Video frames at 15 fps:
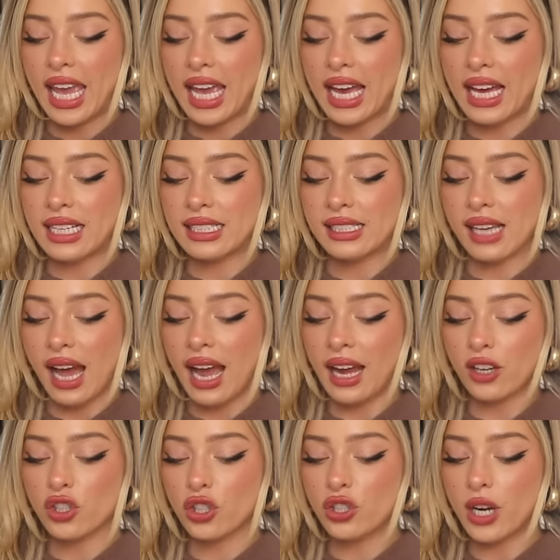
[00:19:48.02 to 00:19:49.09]
And I
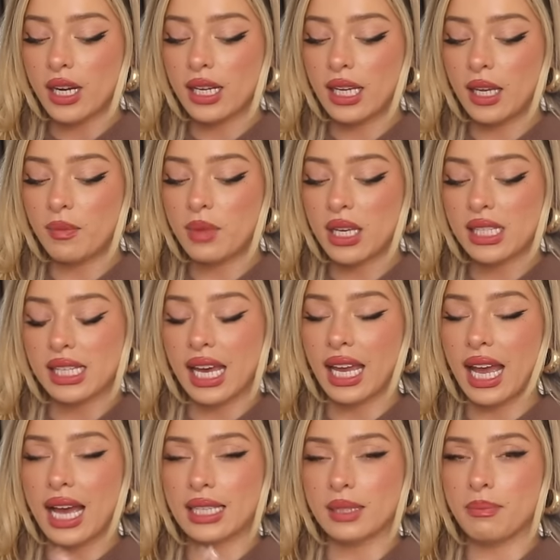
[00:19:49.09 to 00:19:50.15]
actually tried to keep this
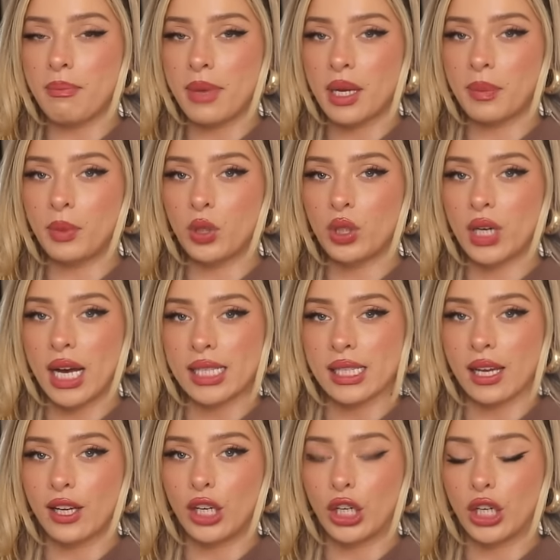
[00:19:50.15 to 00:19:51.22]
like as minimal as
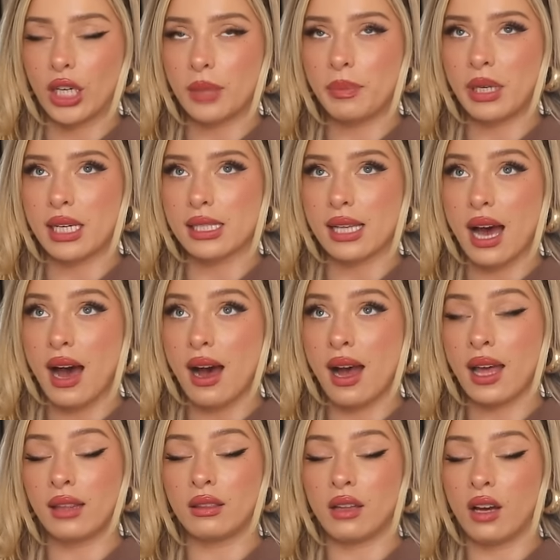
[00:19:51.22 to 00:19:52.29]
I could because
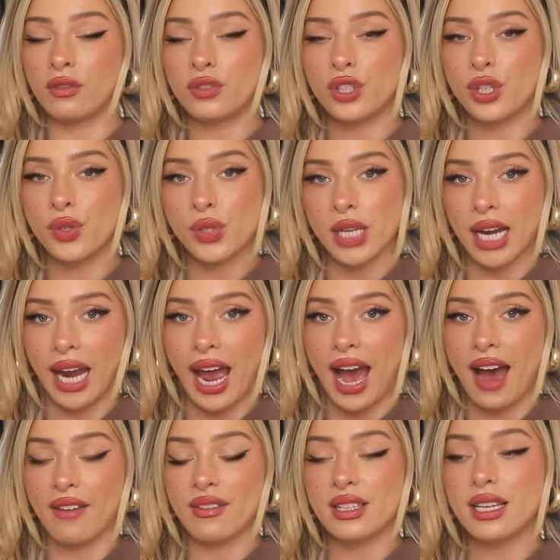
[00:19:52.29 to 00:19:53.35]
I love shoes and I
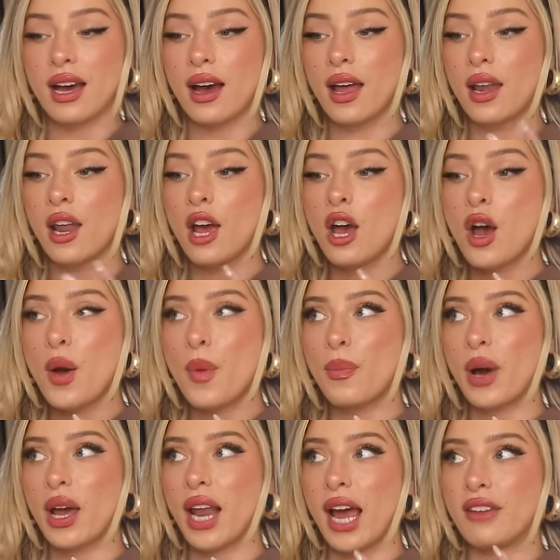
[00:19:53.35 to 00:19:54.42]
have a ton,
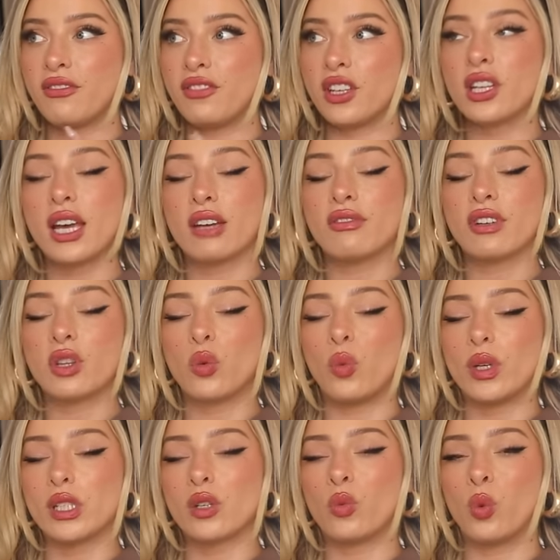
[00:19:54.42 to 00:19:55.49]
but I feel like for the
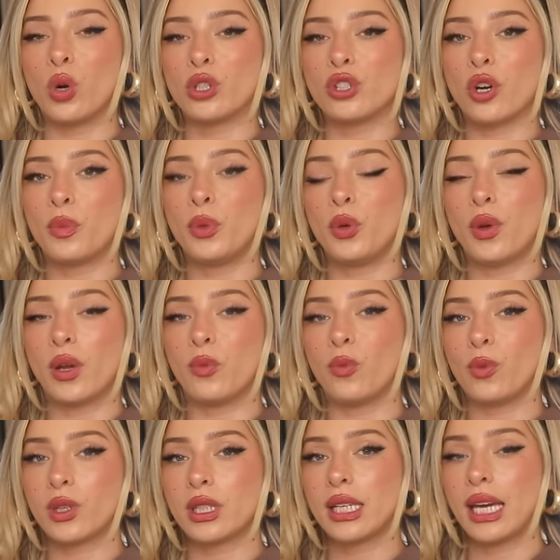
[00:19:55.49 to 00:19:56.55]
winter wardrobe, you can
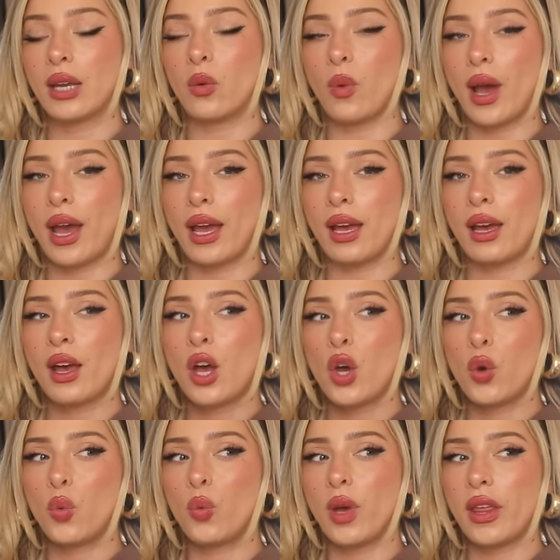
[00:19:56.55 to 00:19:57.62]
really get away
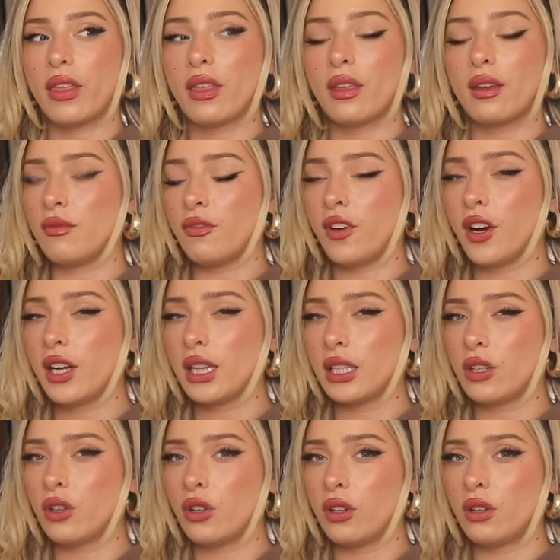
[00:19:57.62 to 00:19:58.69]
with very
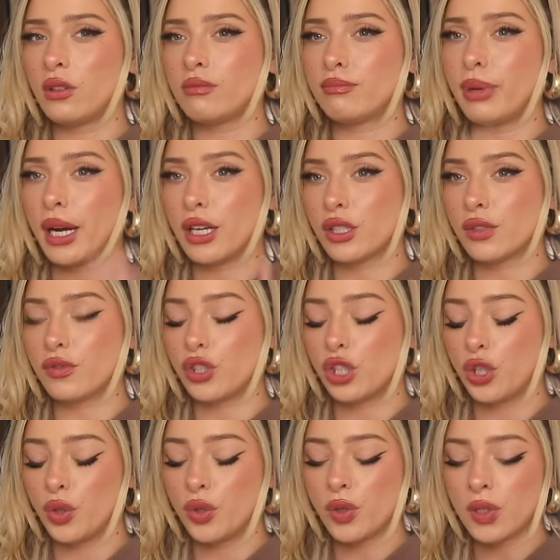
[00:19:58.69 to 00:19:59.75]
little pairs of
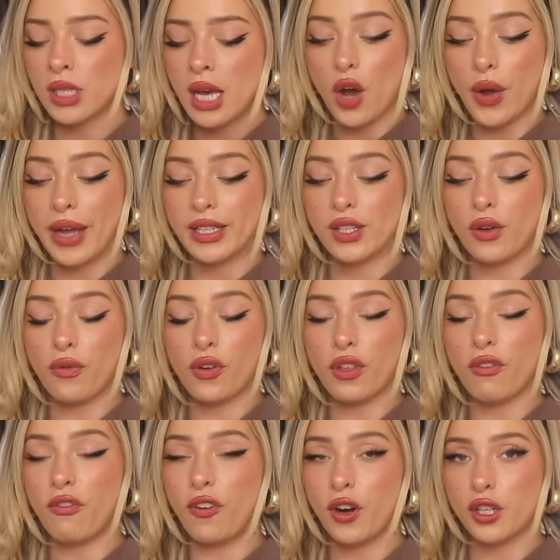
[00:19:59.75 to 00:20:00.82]
shoes. Okay, so for
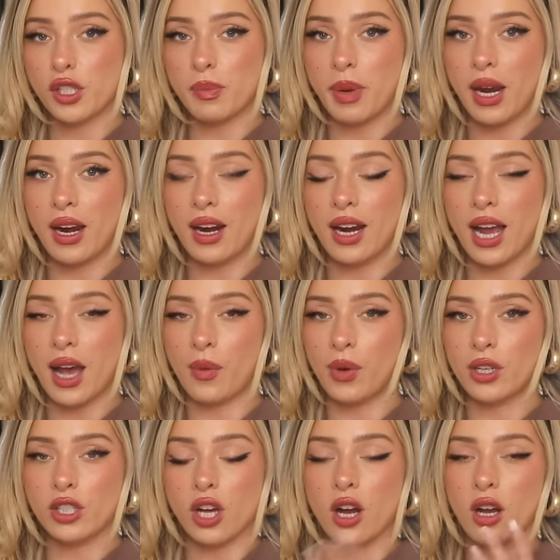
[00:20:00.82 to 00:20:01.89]
the first pair, I
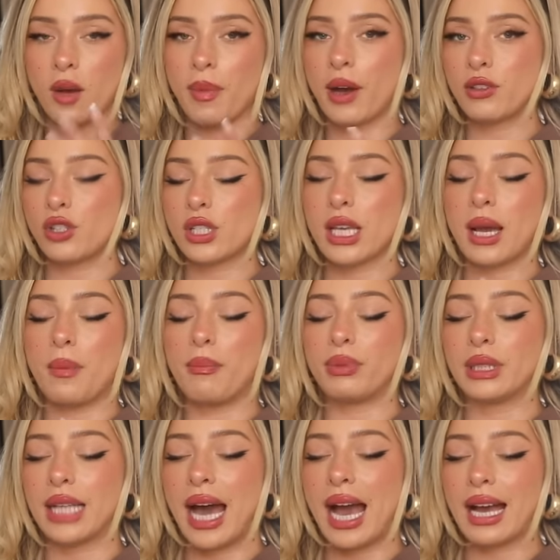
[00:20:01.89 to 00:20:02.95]
wanna talk about just like a
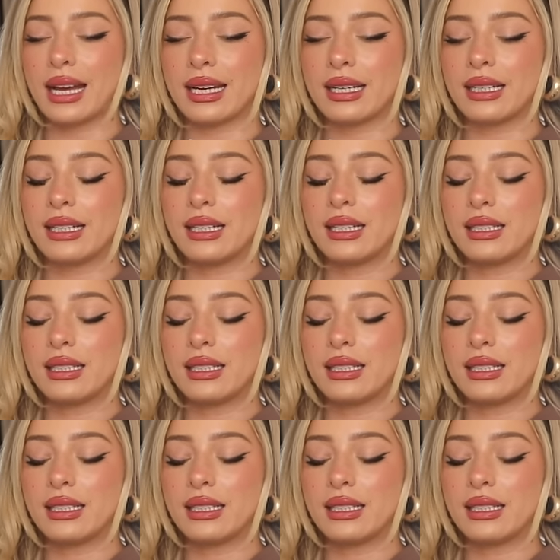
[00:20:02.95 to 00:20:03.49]
black